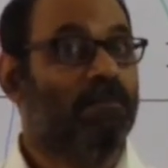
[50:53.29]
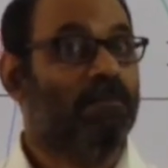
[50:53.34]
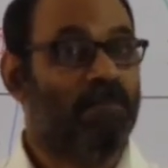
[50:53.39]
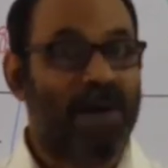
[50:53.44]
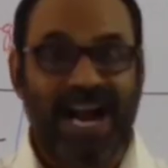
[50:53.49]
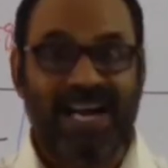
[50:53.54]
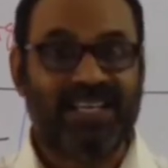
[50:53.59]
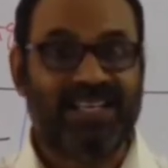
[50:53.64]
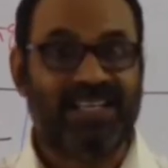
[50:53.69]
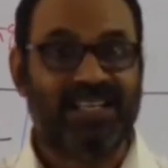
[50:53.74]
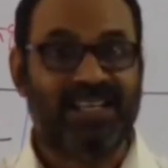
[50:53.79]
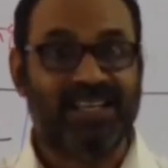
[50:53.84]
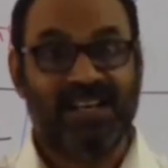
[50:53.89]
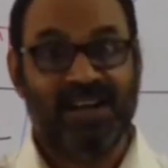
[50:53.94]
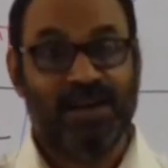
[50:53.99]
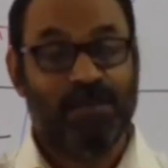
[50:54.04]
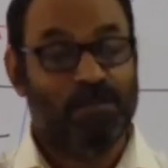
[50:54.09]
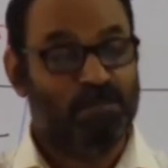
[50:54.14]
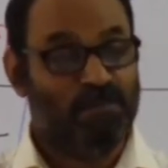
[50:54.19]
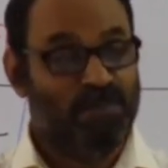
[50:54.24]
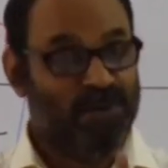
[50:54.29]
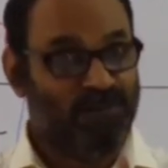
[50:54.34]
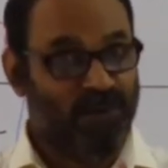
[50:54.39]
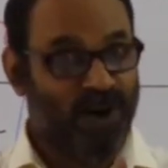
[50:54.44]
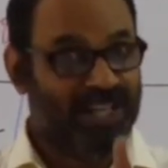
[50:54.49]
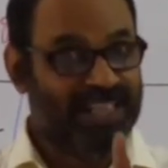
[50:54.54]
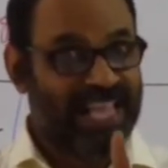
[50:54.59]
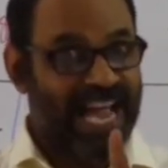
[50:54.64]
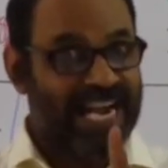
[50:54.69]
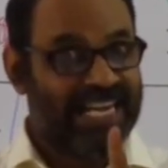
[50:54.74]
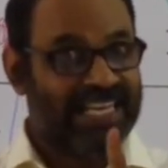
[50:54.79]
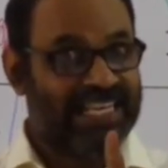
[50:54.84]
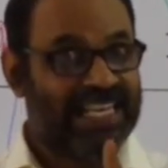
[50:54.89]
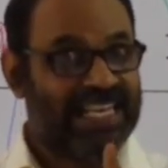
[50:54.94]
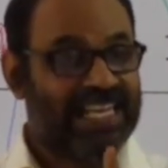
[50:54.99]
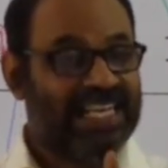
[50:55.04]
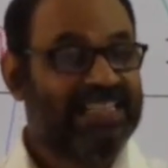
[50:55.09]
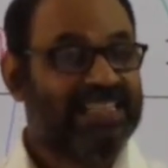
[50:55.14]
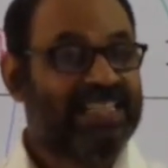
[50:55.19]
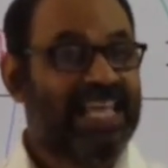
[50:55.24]
But before
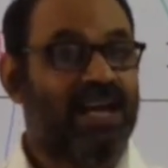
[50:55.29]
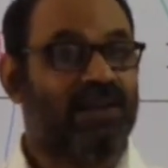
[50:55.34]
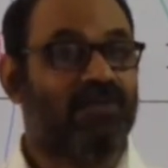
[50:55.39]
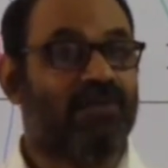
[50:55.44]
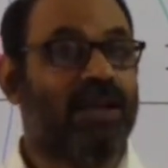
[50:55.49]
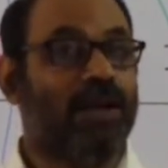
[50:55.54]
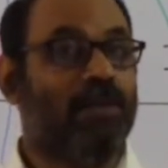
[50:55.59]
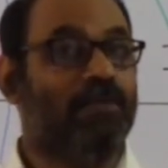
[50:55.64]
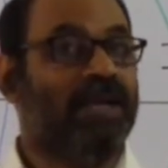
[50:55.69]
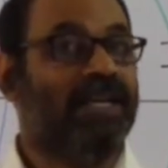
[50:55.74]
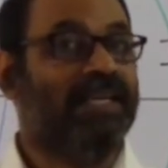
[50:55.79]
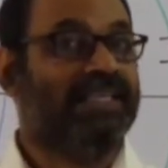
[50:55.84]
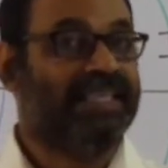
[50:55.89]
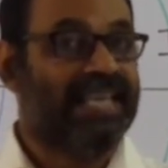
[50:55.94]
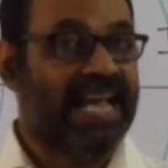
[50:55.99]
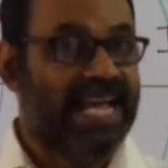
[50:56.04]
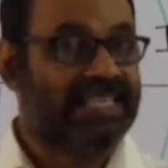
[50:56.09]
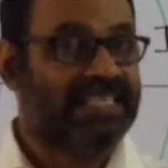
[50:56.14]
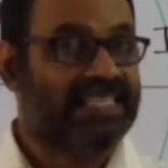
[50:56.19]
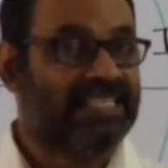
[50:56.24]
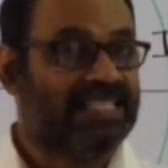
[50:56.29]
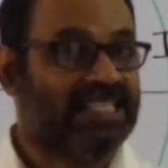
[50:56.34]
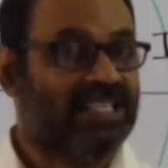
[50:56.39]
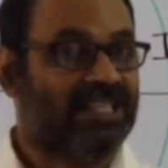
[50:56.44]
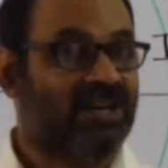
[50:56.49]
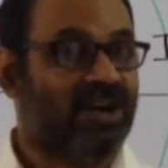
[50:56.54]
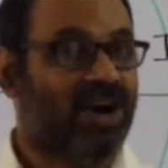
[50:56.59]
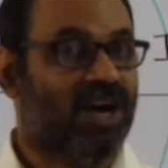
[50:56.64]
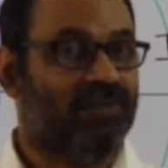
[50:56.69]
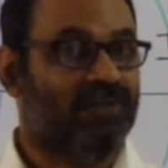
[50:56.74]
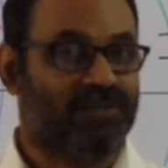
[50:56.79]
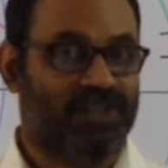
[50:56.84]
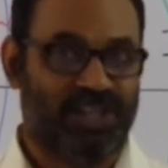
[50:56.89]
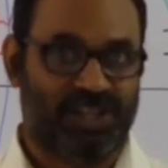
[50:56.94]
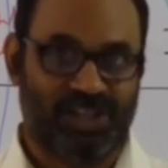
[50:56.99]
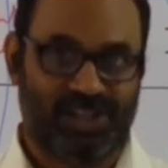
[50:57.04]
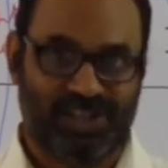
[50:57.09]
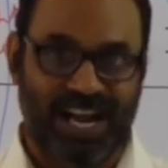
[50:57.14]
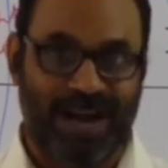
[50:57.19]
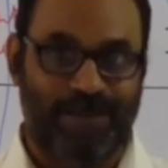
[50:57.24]
that, there will be test of
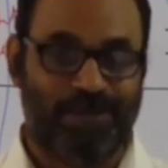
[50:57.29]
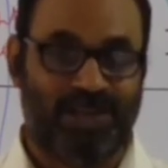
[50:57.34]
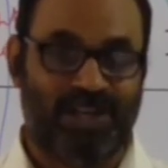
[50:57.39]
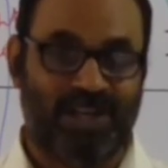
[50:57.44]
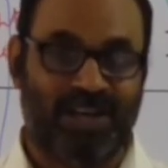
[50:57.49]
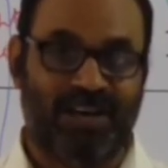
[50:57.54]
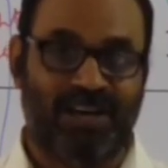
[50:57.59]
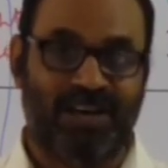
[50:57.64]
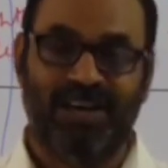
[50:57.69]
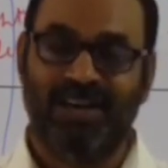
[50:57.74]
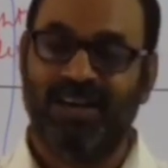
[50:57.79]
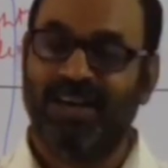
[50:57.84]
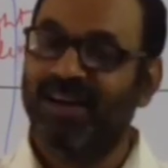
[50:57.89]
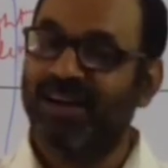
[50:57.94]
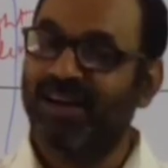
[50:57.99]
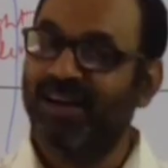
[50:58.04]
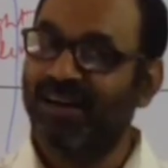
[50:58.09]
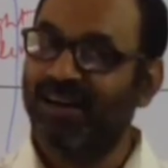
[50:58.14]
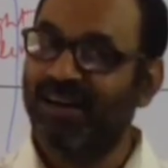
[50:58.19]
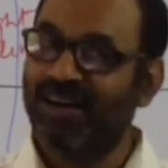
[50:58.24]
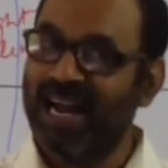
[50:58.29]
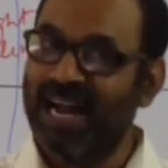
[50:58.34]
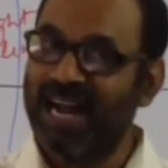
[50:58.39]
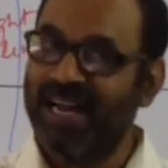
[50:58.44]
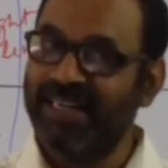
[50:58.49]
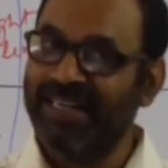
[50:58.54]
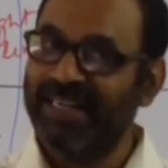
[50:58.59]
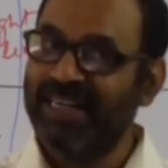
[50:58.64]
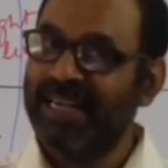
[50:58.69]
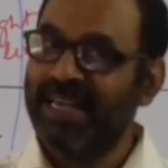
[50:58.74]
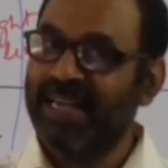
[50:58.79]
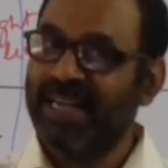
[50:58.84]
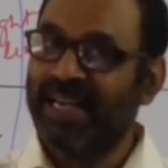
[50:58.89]
this chapter. All right.